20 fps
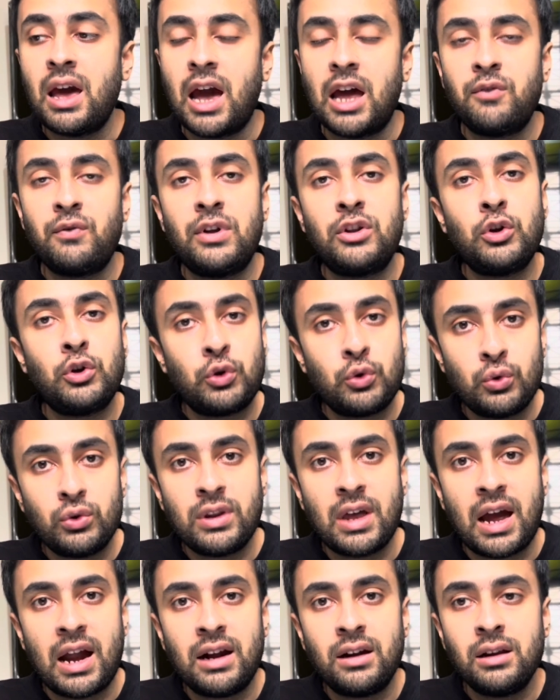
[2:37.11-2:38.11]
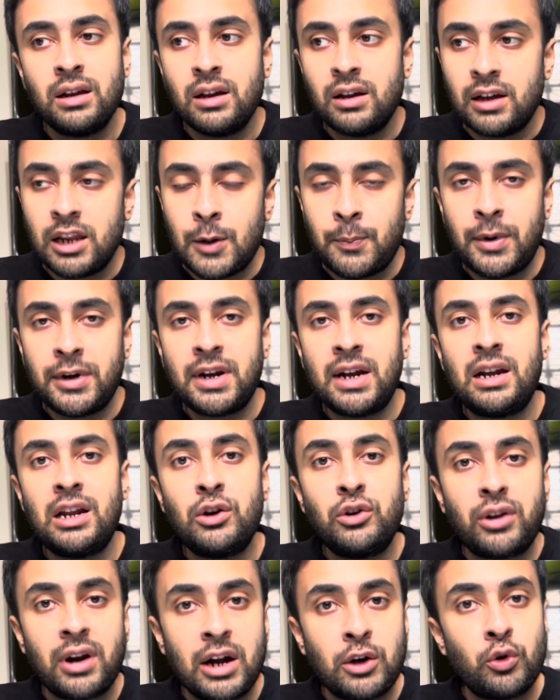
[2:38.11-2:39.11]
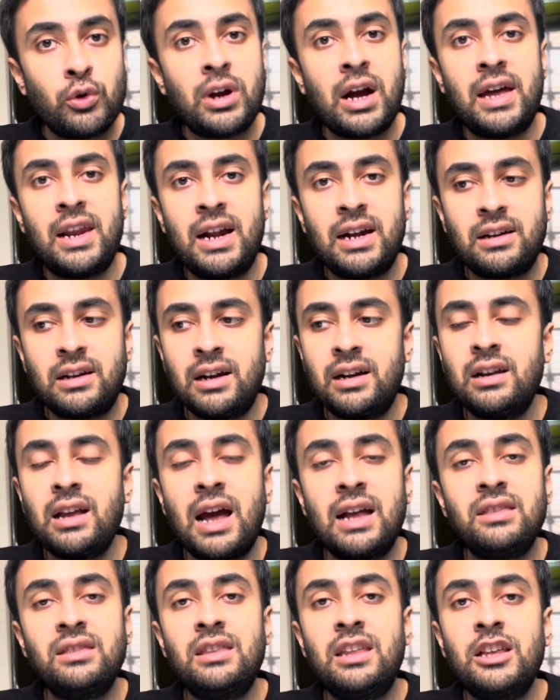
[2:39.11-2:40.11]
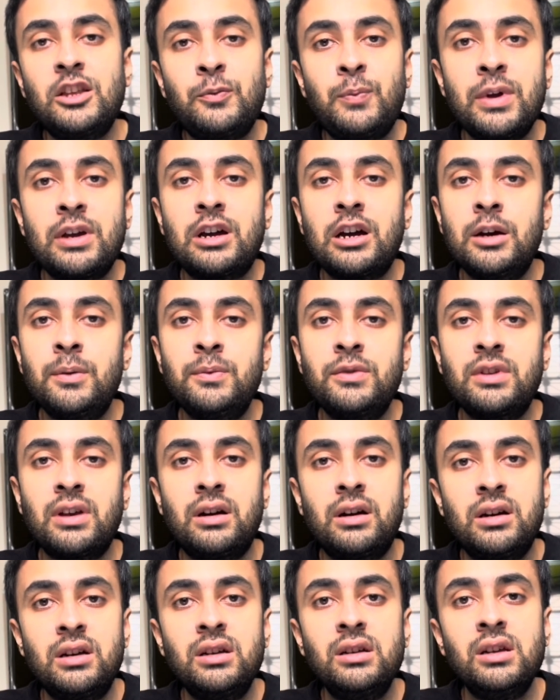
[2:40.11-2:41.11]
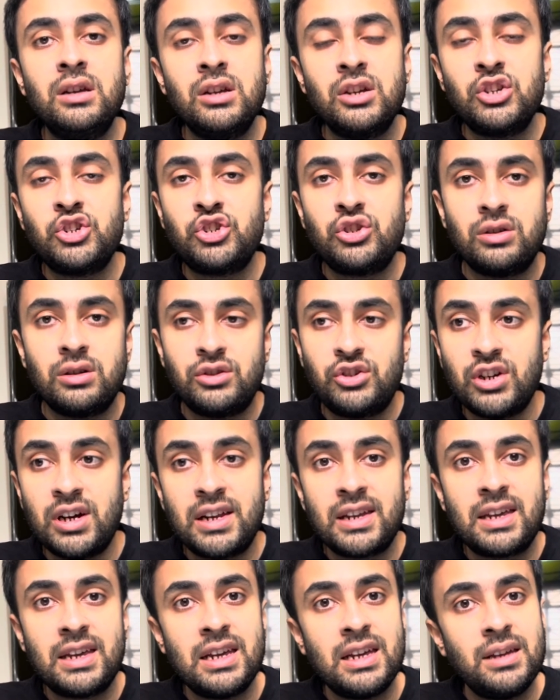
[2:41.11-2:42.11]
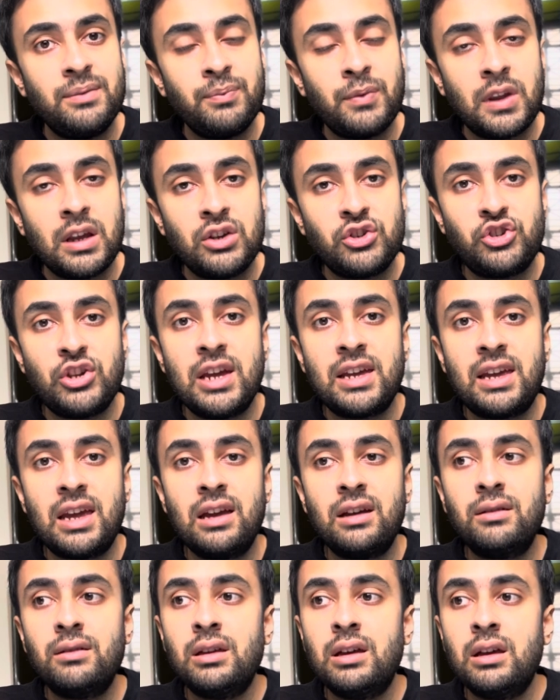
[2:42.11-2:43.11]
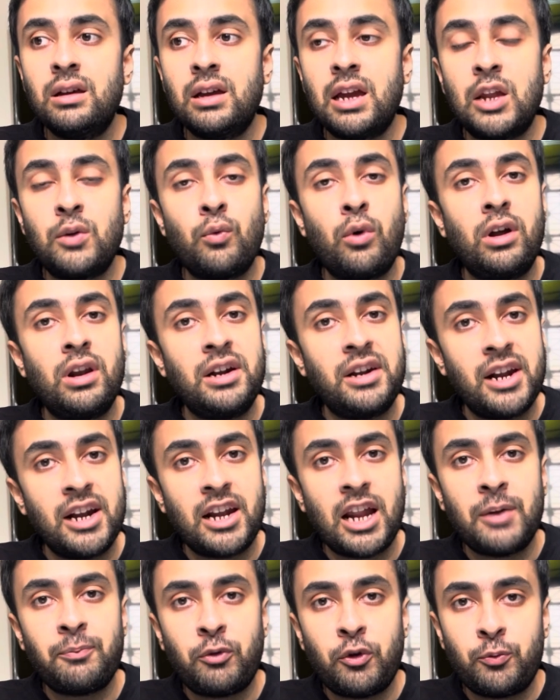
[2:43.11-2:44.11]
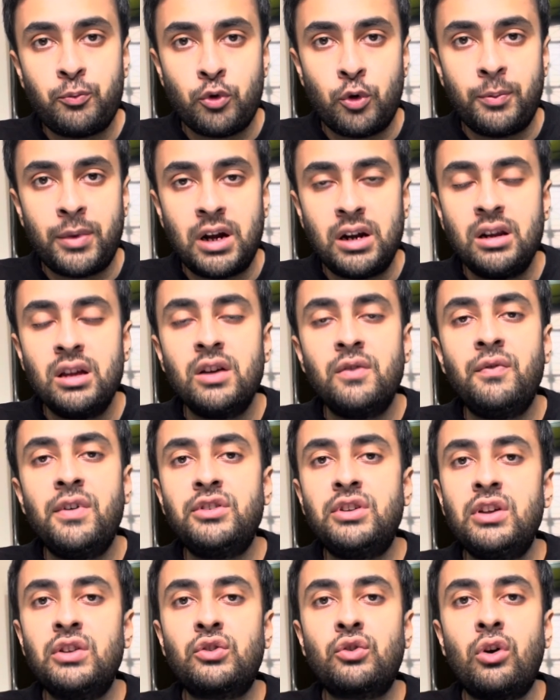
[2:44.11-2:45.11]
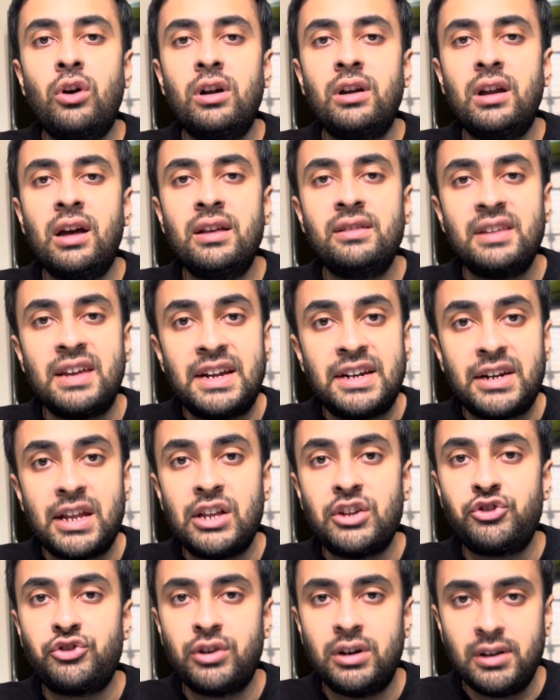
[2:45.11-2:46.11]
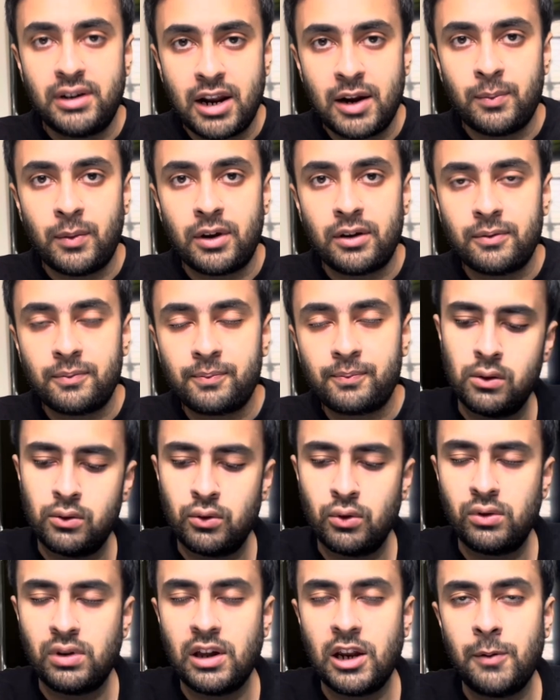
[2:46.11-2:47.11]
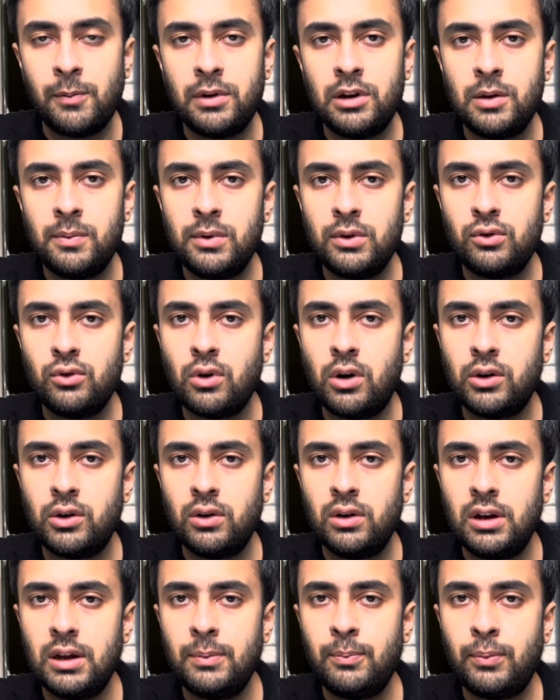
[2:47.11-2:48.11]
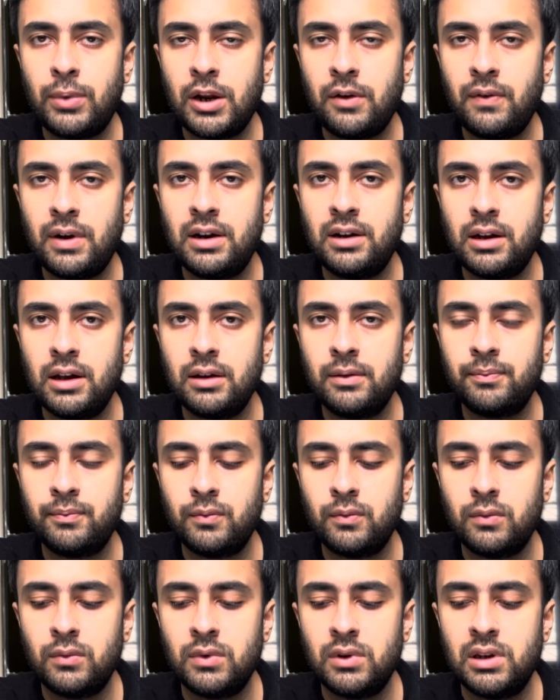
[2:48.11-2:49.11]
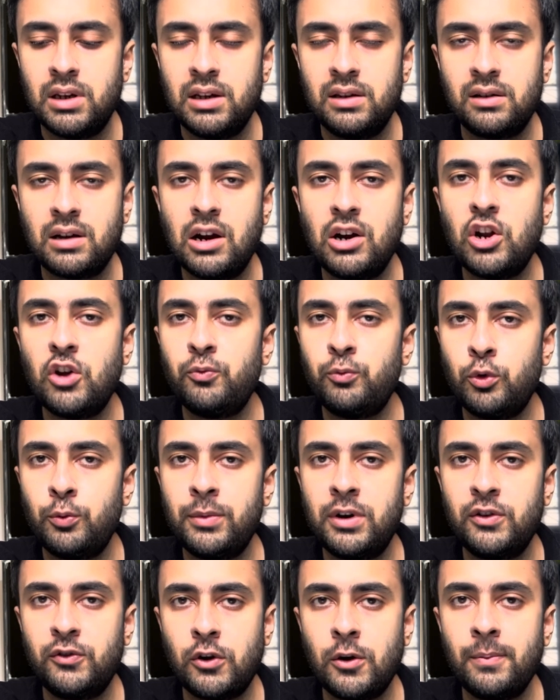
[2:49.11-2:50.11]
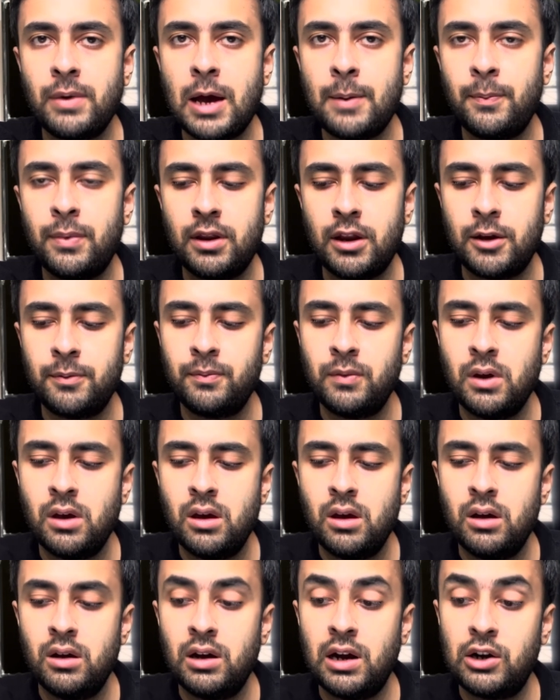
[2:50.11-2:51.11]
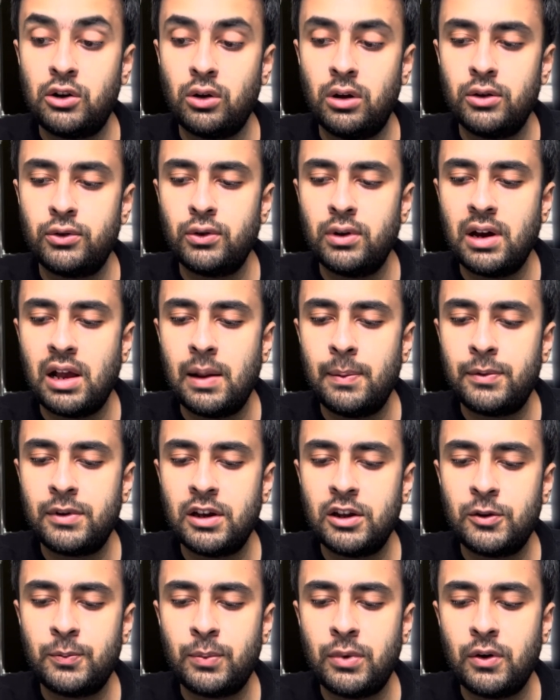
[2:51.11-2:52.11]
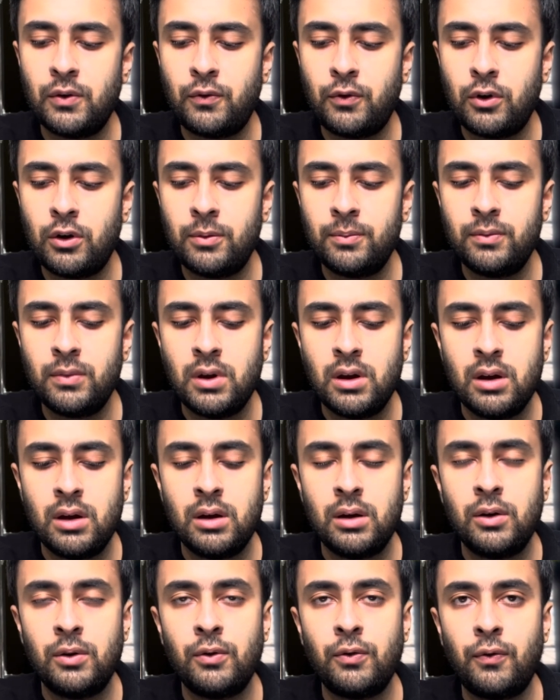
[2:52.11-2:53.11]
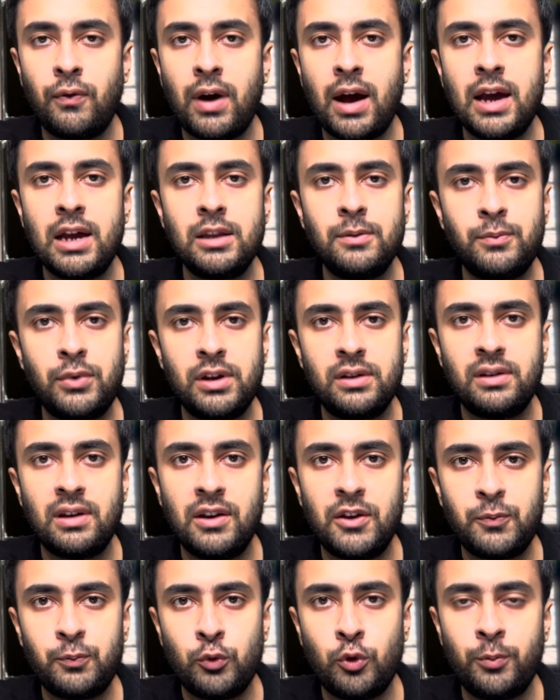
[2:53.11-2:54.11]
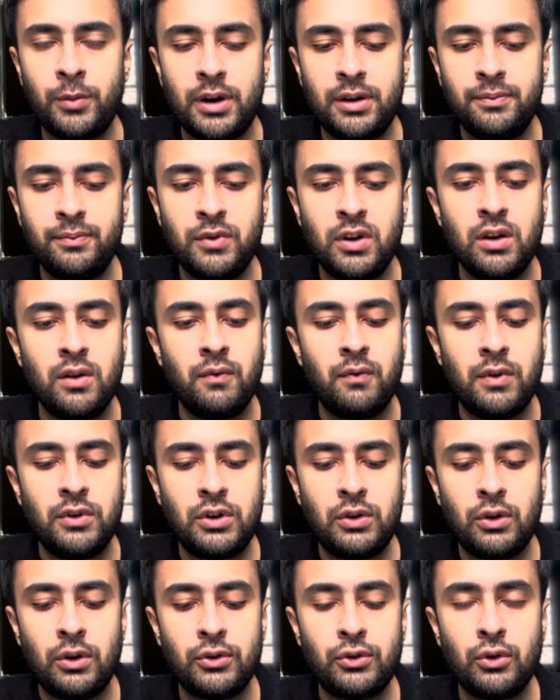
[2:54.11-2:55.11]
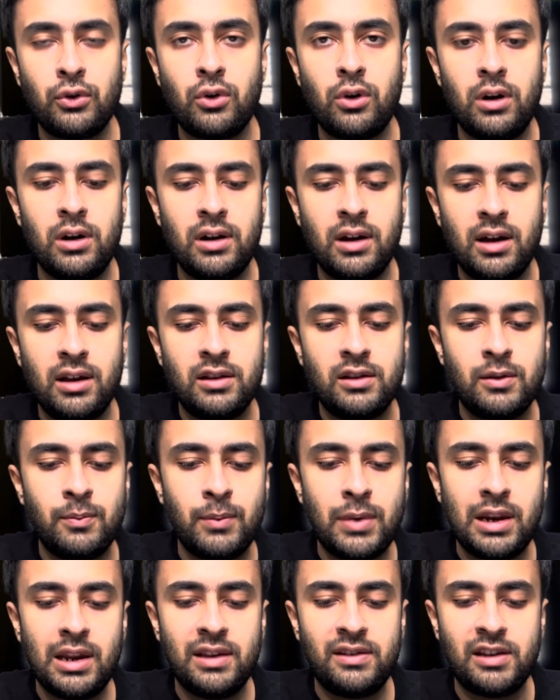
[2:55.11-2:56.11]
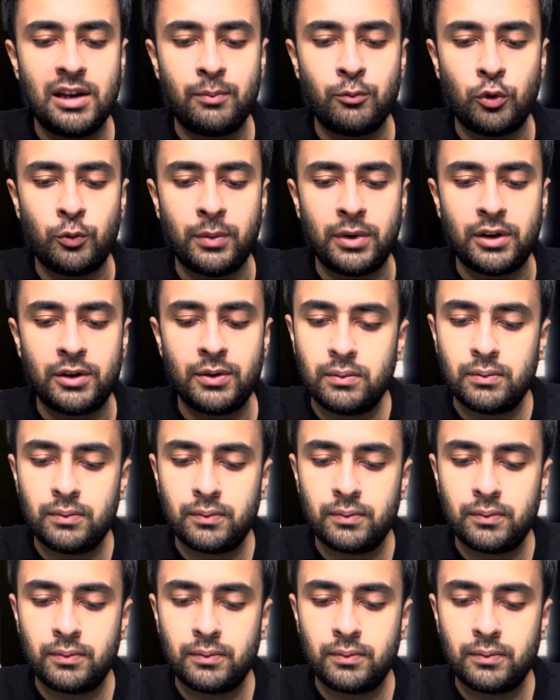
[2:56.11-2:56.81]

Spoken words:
And when you do that, repeatedly you try to correct it, and this becomes a jerky, shaking, involuntary type of movement, which is called as intentional tremor. So cerebellum is not only preventing these kind of movements from happening, it also helps us perform fine, precise movement, which is also called as ballistic movements.